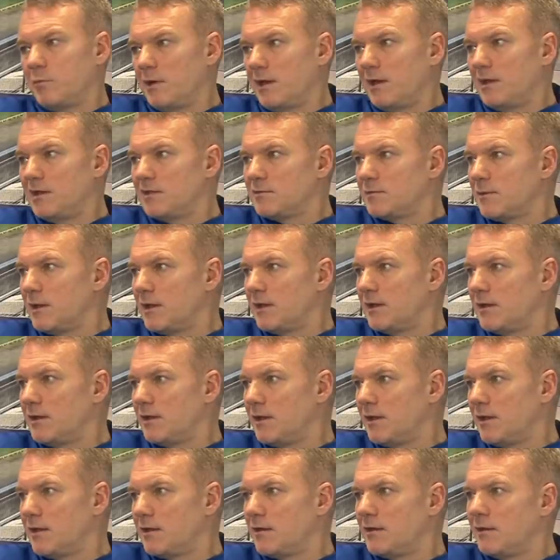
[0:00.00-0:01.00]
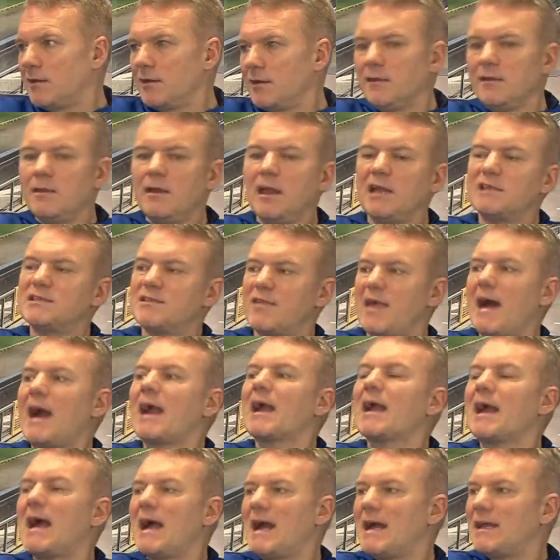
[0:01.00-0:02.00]
Bailey's playing there. And it's
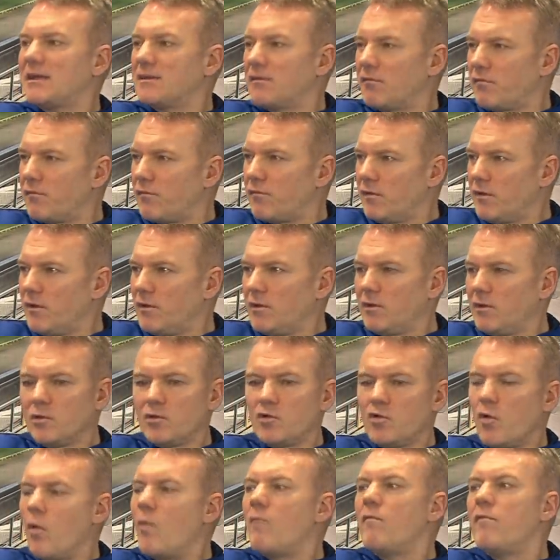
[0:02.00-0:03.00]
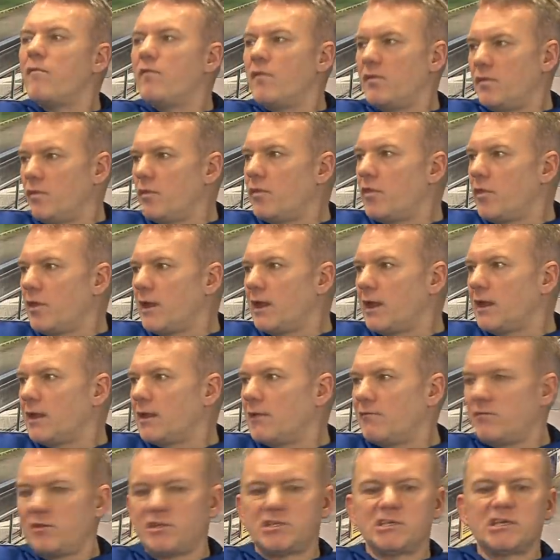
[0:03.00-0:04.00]
that kind of comforting thing.
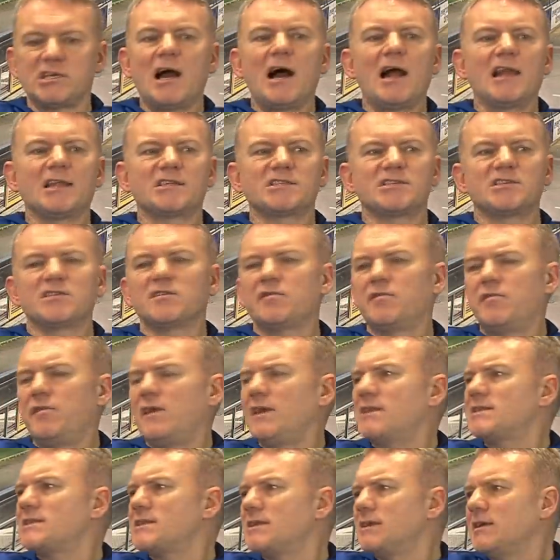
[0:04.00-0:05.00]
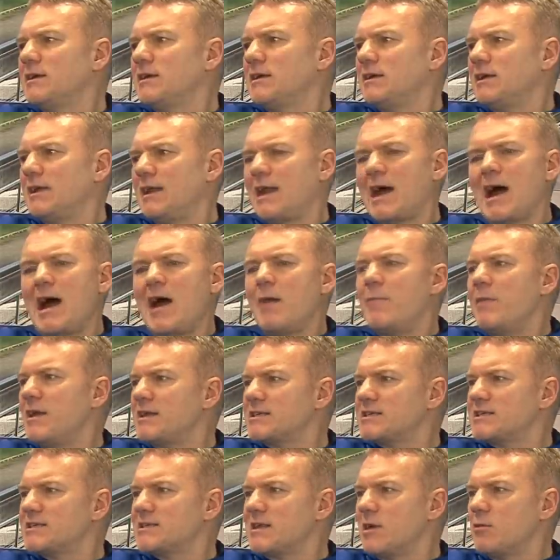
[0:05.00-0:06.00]
If Richarlison's fit and
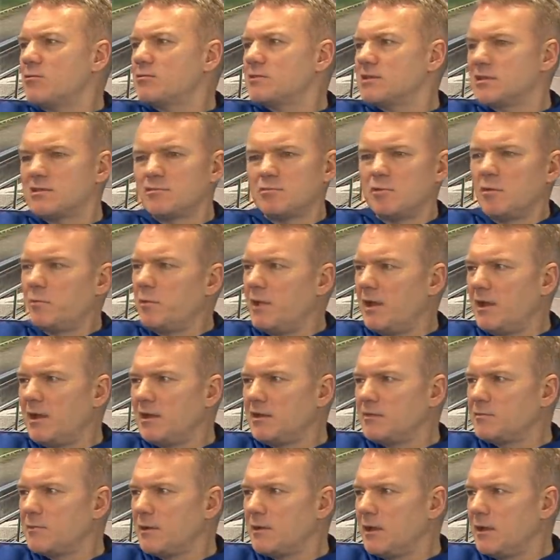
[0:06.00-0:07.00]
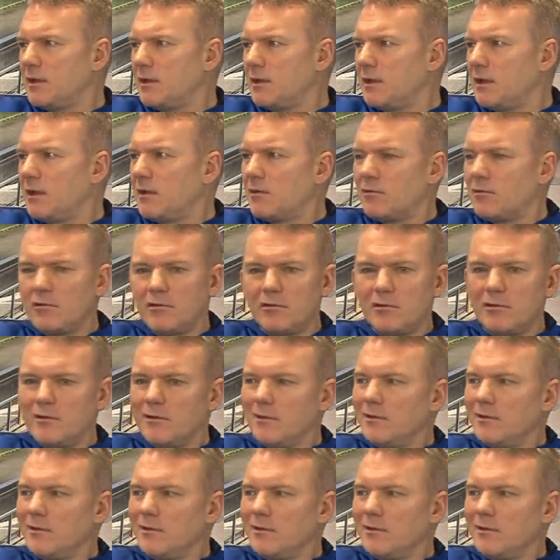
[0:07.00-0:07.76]
James is out, it's, well, Bailey's playing there, or